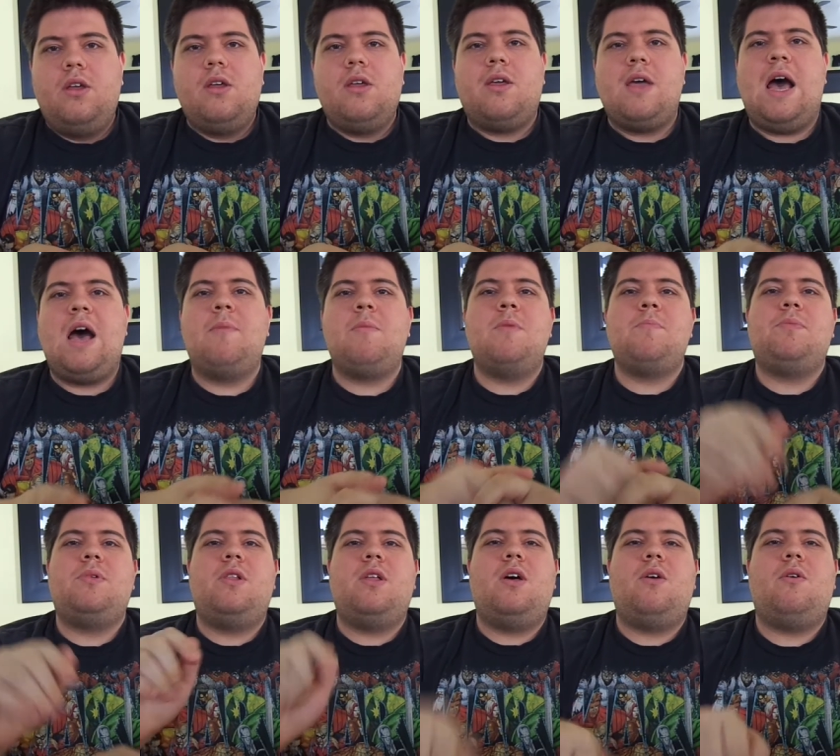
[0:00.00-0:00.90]
Comment
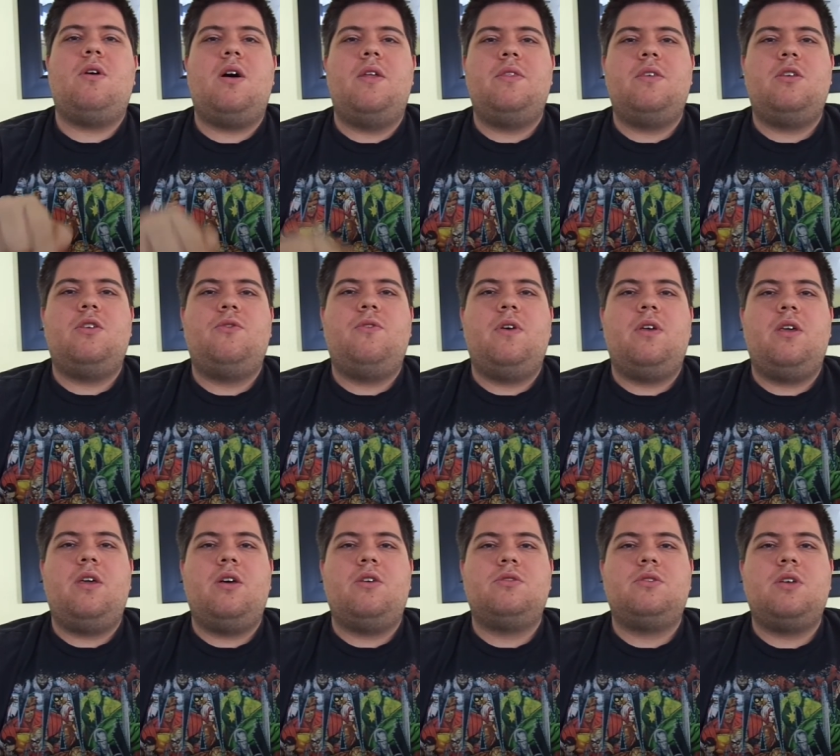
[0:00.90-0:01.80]
below on this
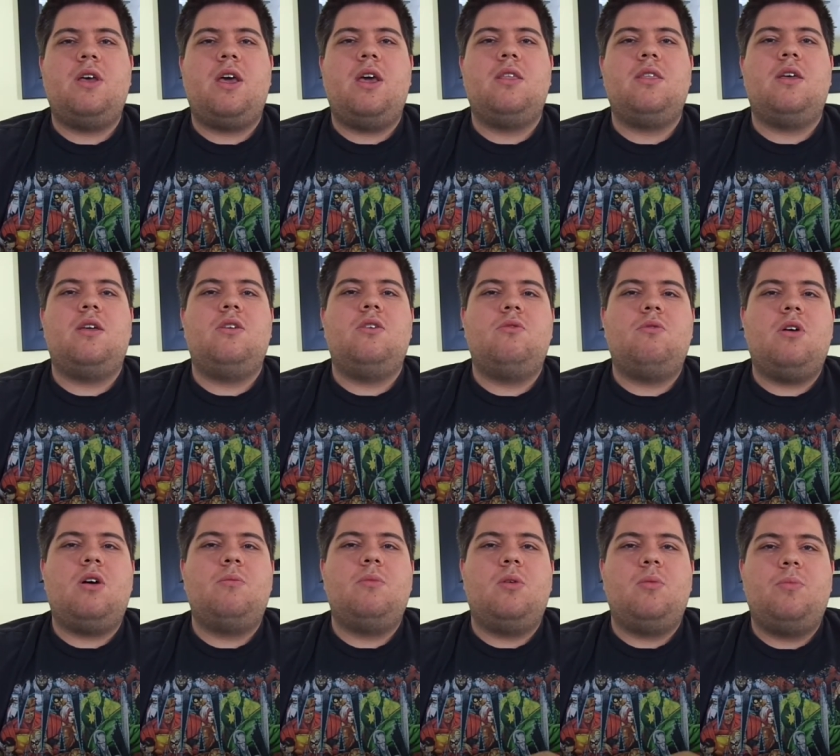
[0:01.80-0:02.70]
video saying that you
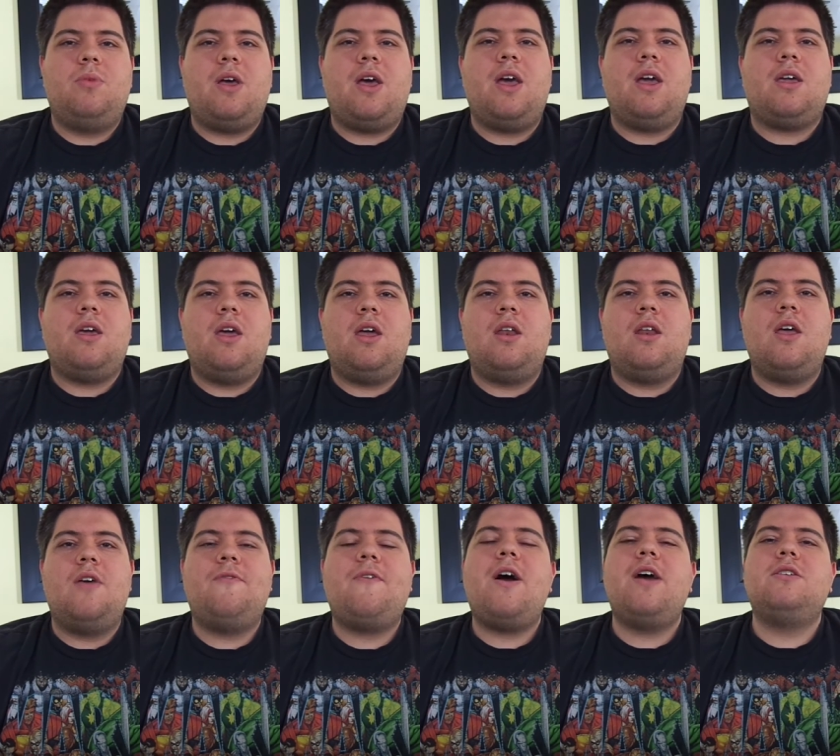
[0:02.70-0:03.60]
want me back. And
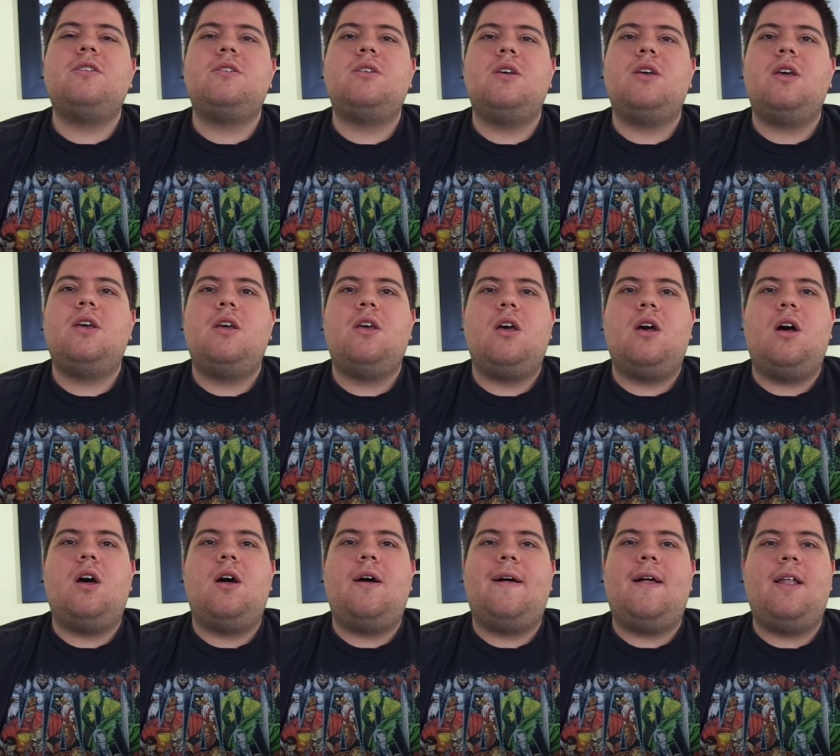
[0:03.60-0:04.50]
if I see
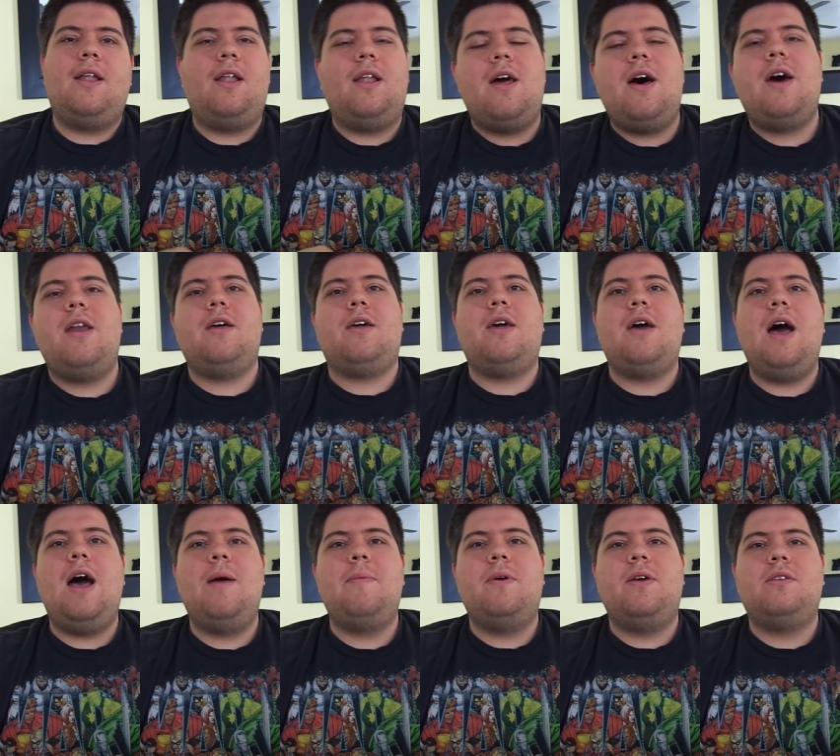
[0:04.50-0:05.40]
a lot of
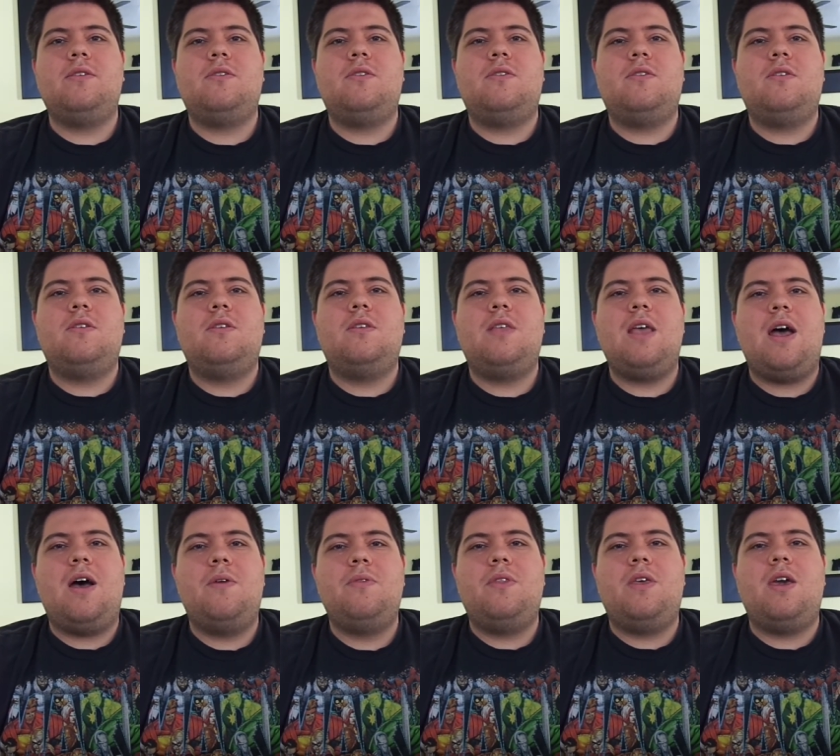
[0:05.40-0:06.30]
comments
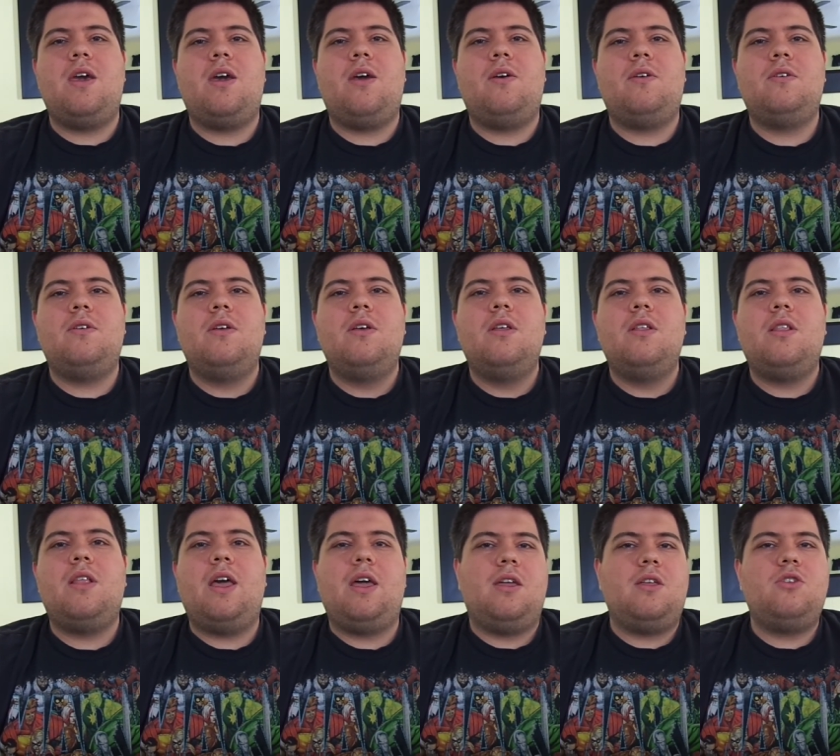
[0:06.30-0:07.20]
down there,
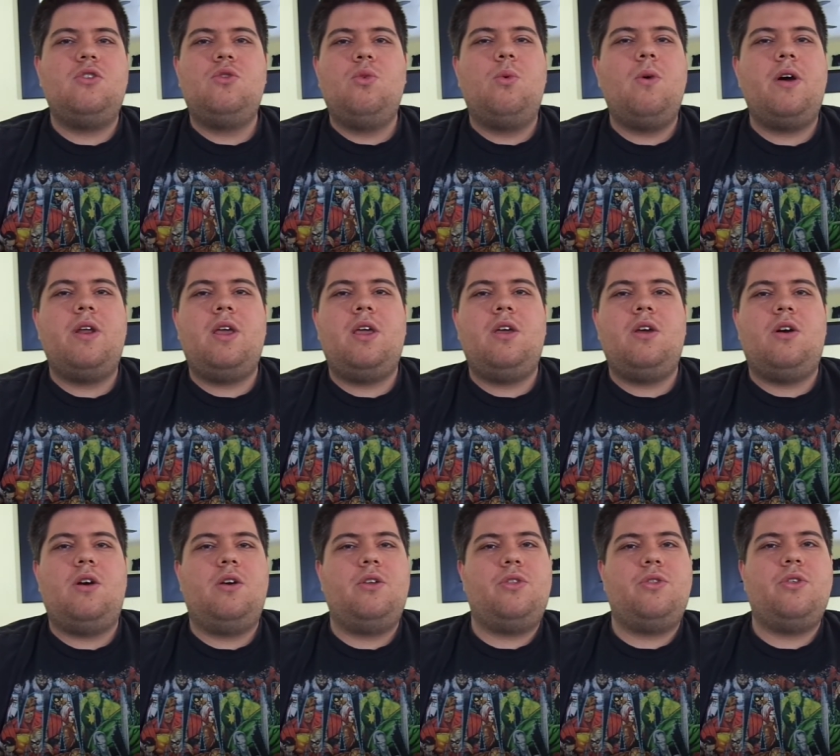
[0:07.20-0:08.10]
like 20
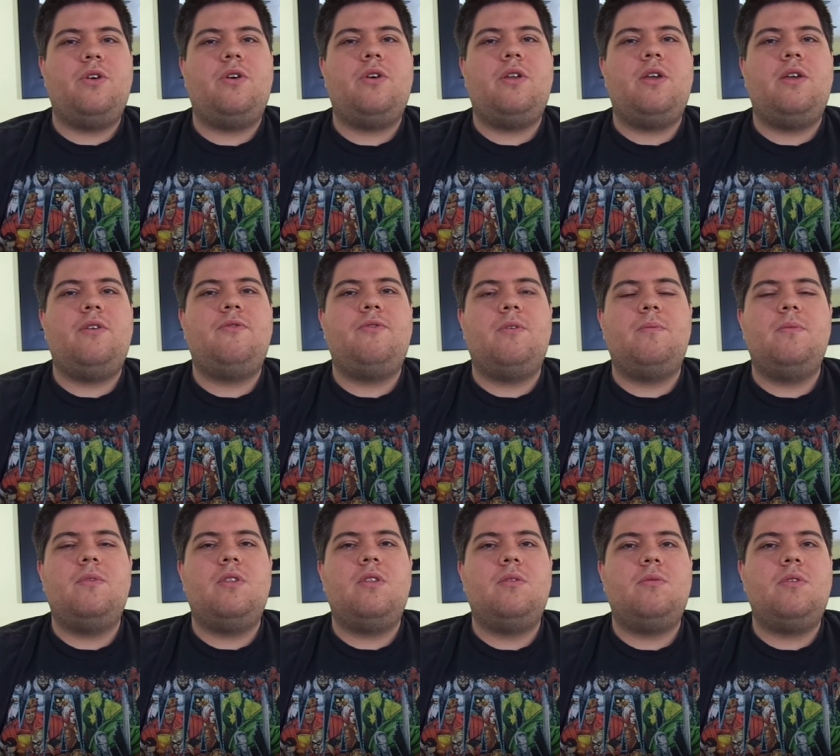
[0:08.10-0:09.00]
or 30
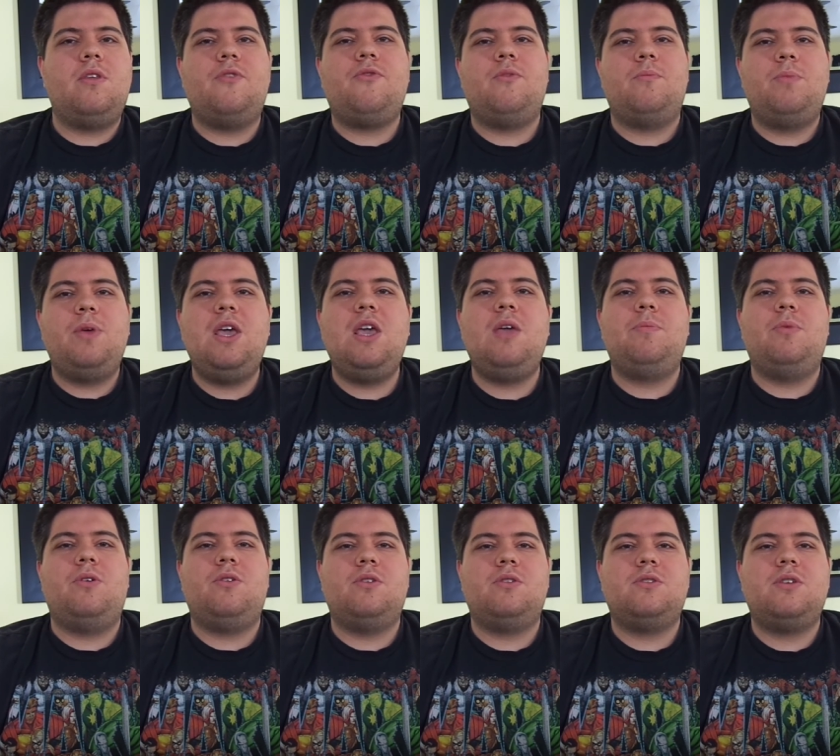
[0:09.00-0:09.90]
different
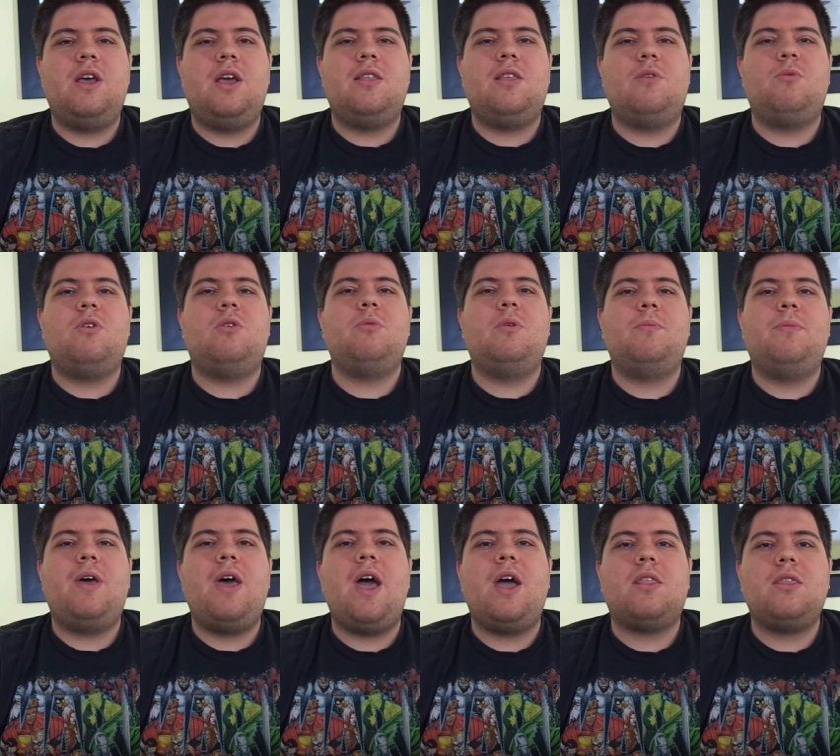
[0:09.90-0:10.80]
people saying that want me
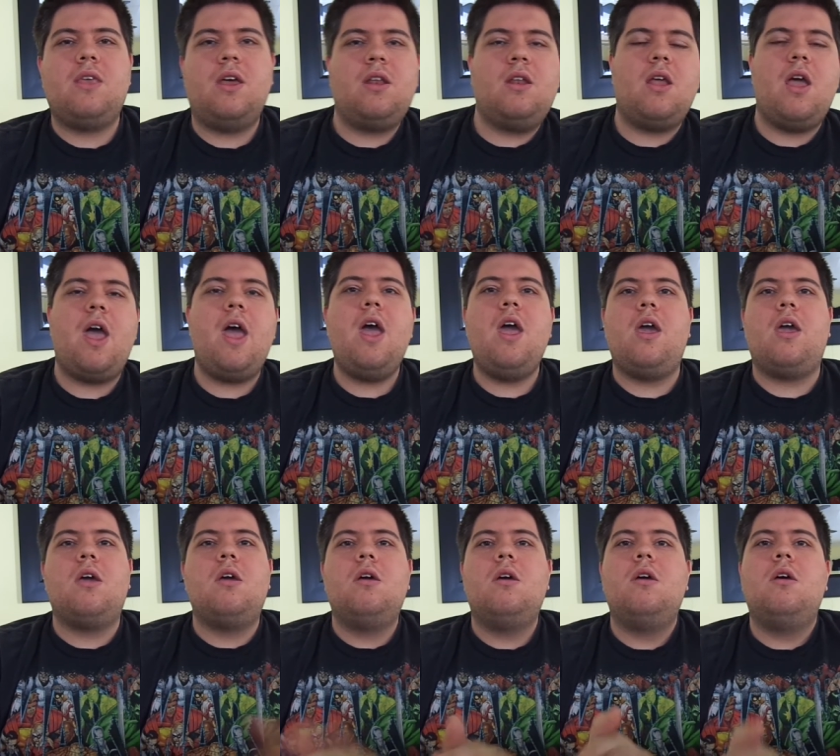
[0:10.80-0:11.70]
back, then
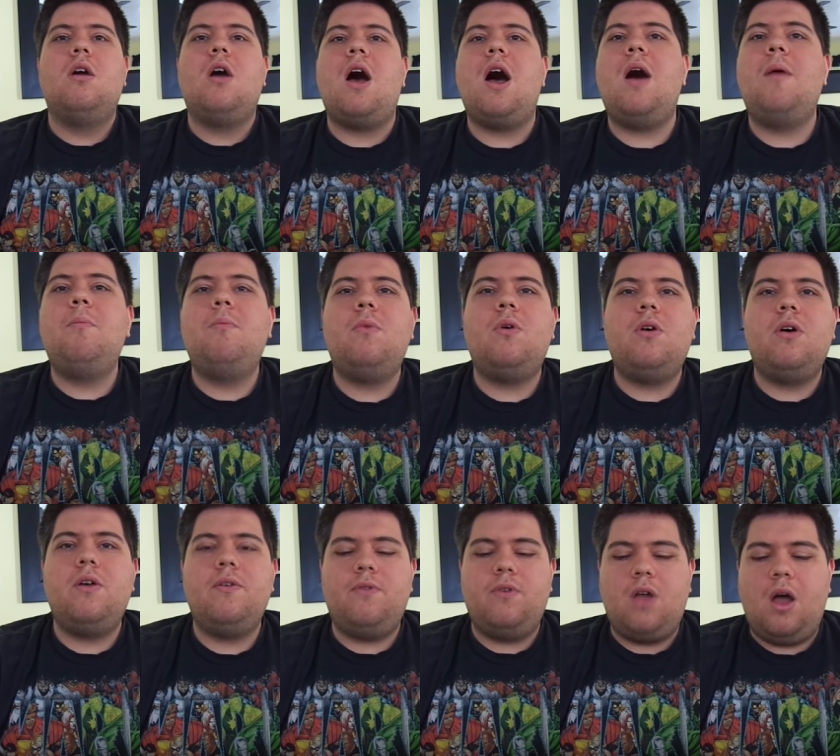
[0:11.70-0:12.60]
hey, I'm
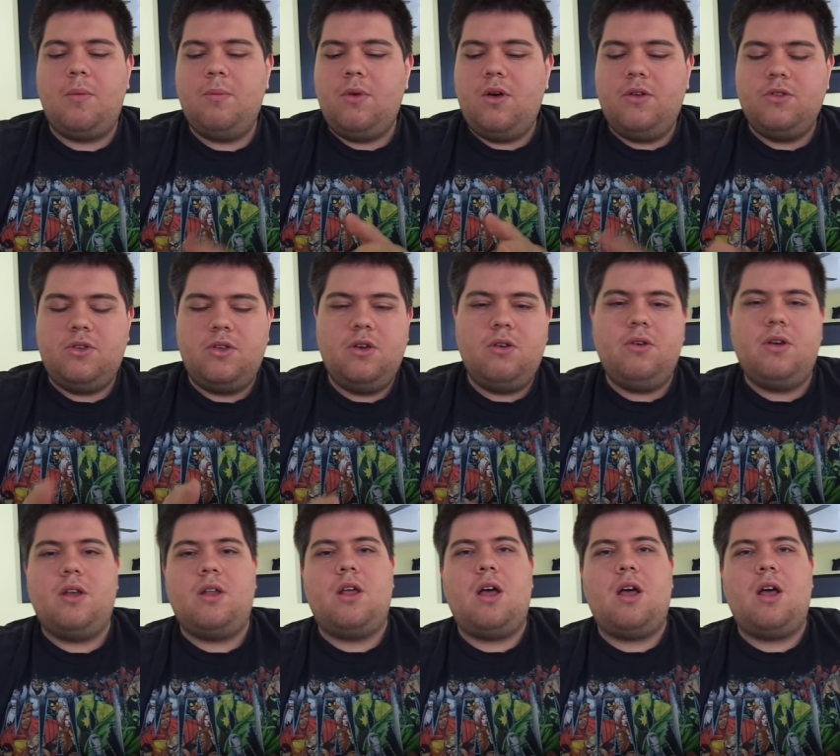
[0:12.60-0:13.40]
more, I'm more to it.